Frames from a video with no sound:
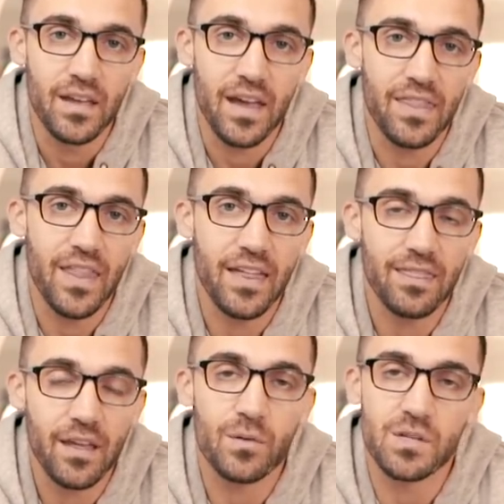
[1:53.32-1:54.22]
And
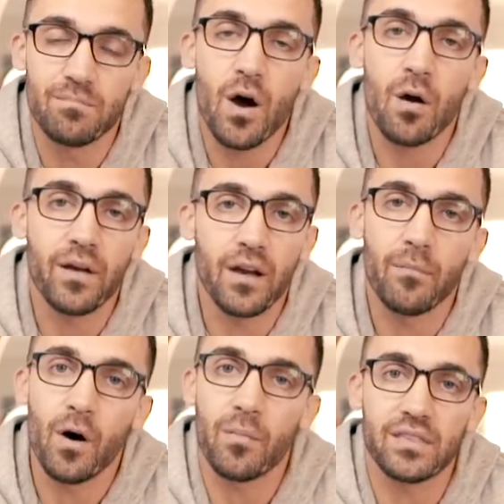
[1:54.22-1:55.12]
then there was a
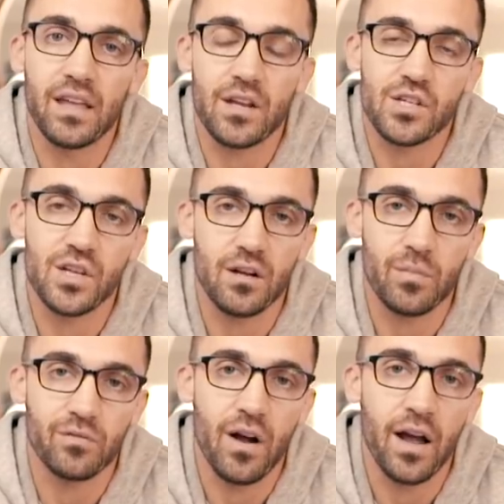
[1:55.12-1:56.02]
moment that I
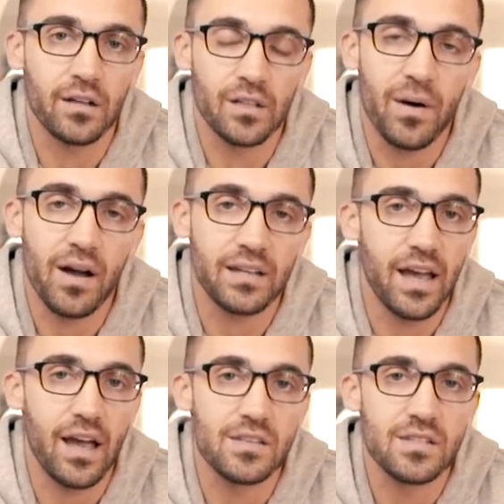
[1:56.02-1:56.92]
shared with Ryan on the
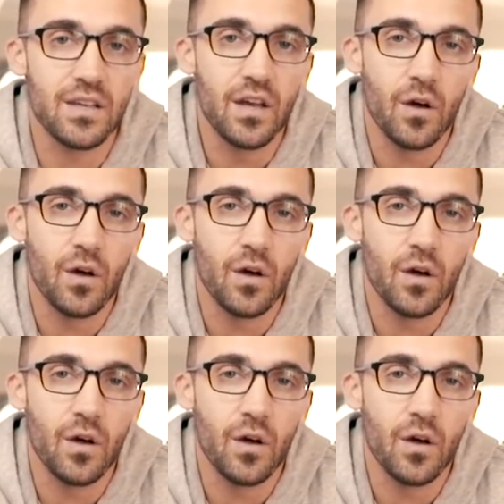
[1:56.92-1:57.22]
podcast